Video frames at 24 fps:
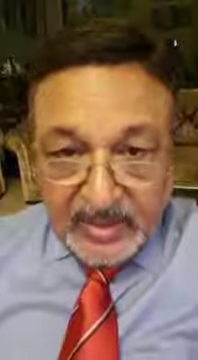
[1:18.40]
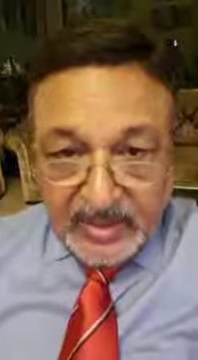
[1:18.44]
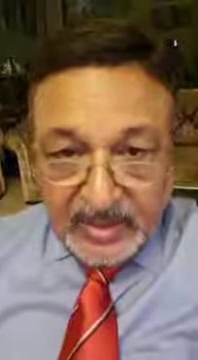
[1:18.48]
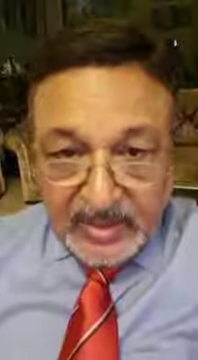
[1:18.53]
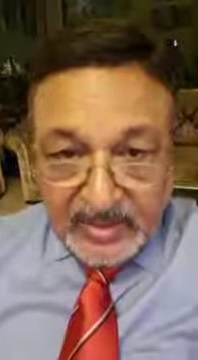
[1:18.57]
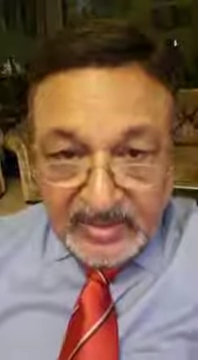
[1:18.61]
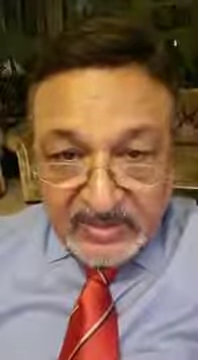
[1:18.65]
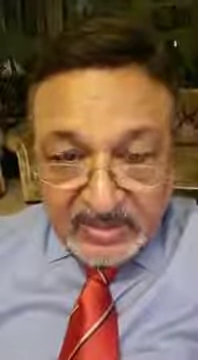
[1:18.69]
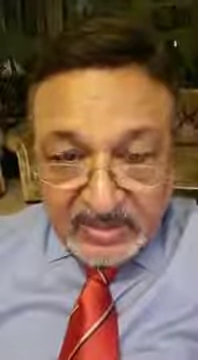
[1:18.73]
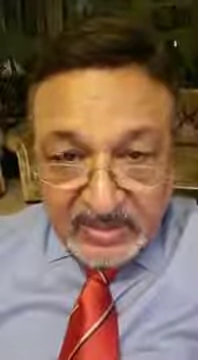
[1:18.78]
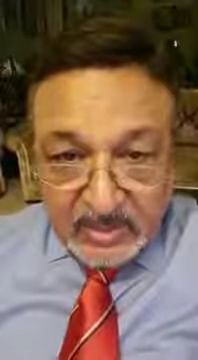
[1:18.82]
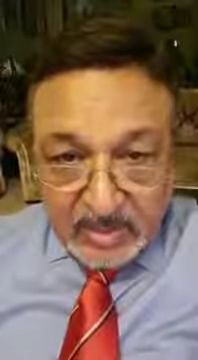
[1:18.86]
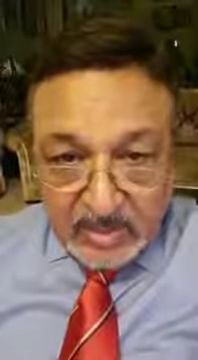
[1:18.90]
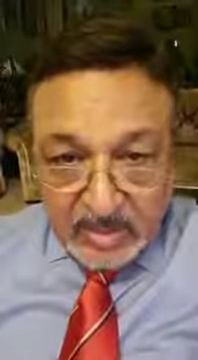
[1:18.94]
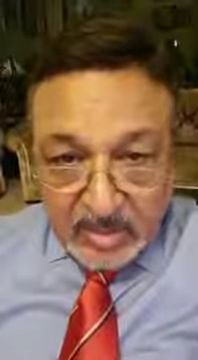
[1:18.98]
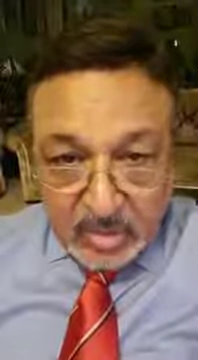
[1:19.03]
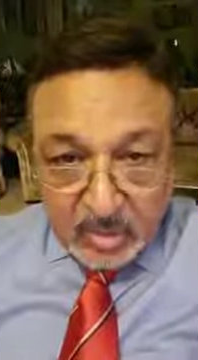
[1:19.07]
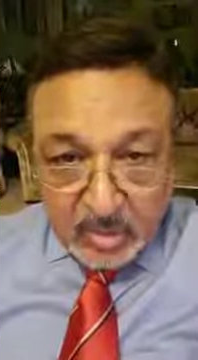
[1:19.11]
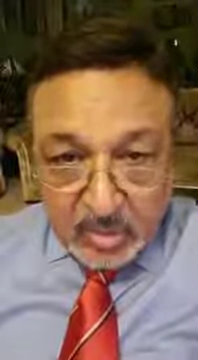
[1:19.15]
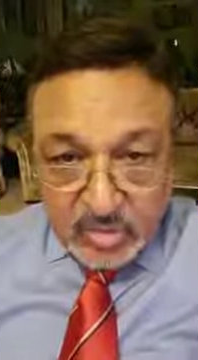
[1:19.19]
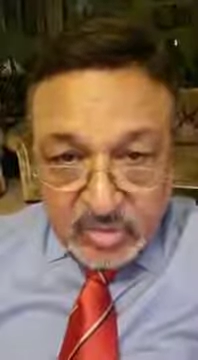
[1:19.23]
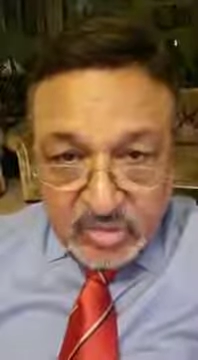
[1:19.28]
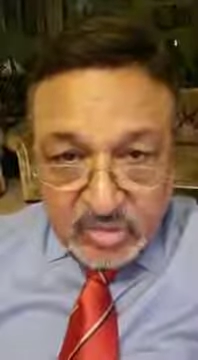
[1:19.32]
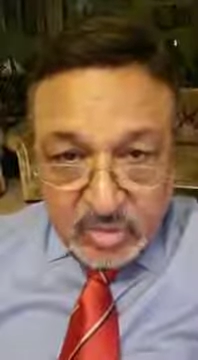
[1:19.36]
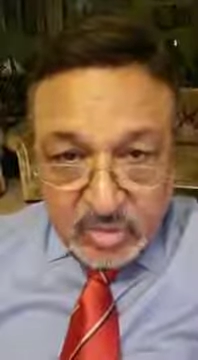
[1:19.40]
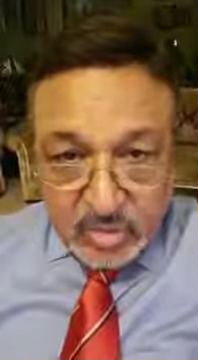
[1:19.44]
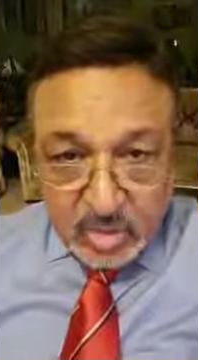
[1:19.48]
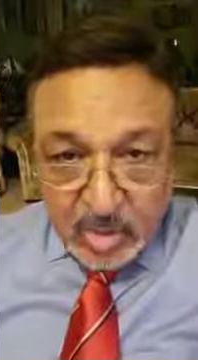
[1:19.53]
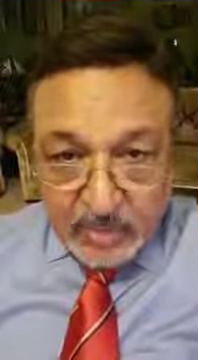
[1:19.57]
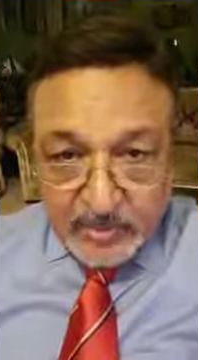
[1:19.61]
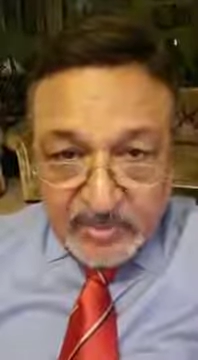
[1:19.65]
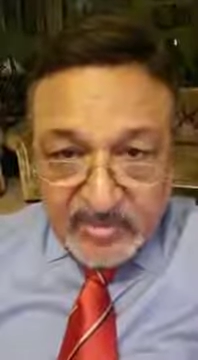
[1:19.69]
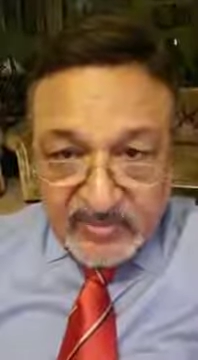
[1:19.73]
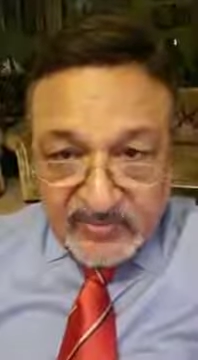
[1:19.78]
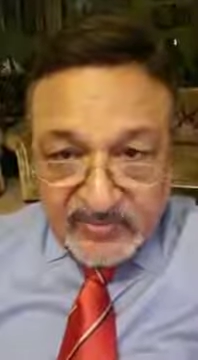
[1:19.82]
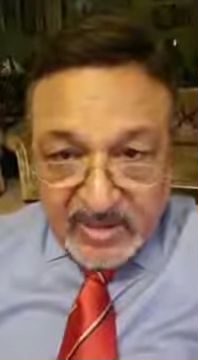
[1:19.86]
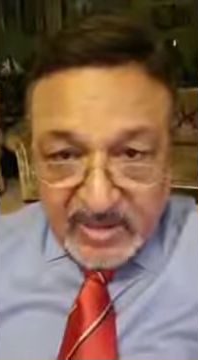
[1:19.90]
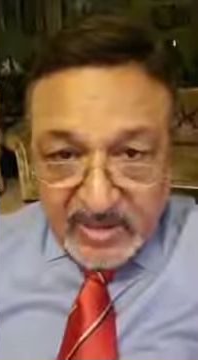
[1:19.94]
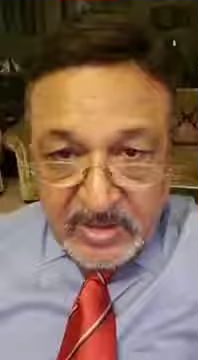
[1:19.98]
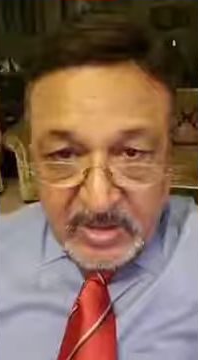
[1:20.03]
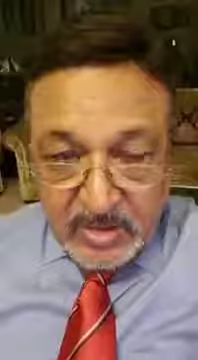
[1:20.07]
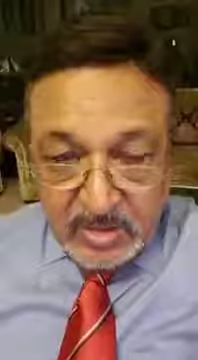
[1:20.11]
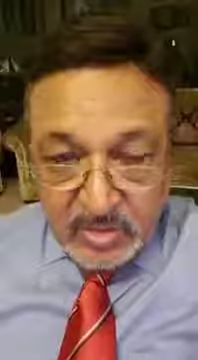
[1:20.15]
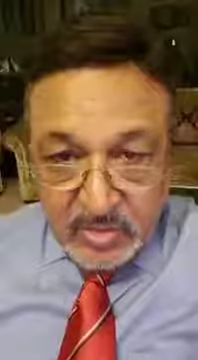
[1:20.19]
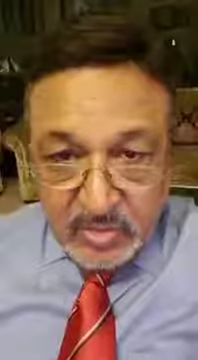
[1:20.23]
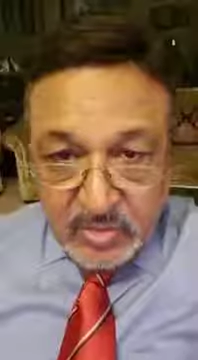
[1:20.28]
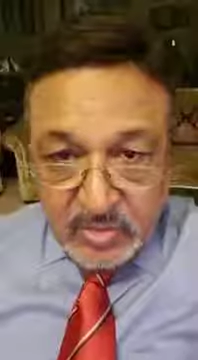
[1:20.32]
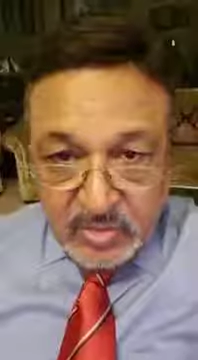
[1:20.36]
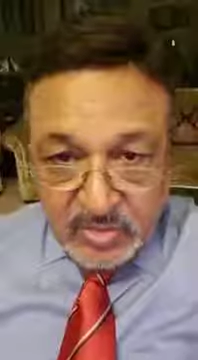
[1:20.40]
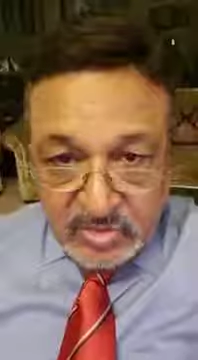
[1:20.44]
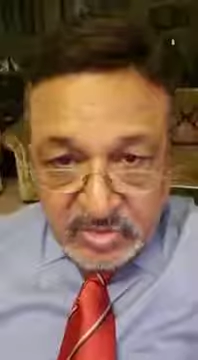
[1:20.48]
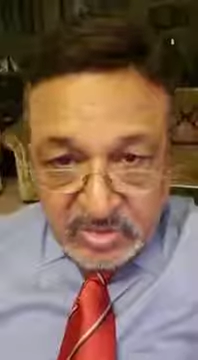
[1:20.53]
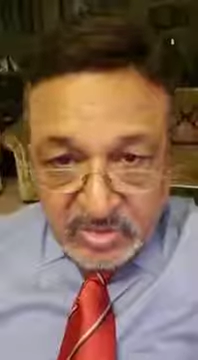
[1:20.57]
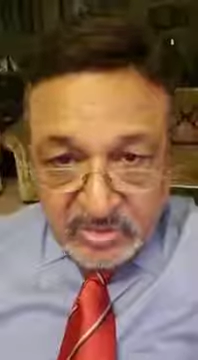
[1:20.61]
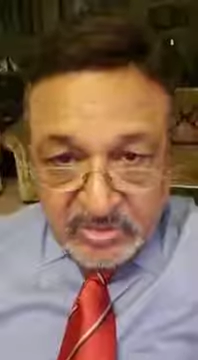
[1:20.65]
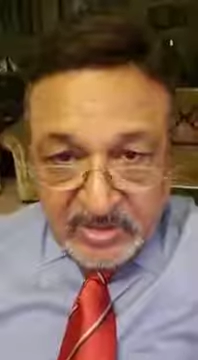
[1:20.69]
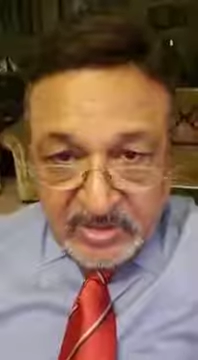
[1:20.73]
And the clothes should not be very loose so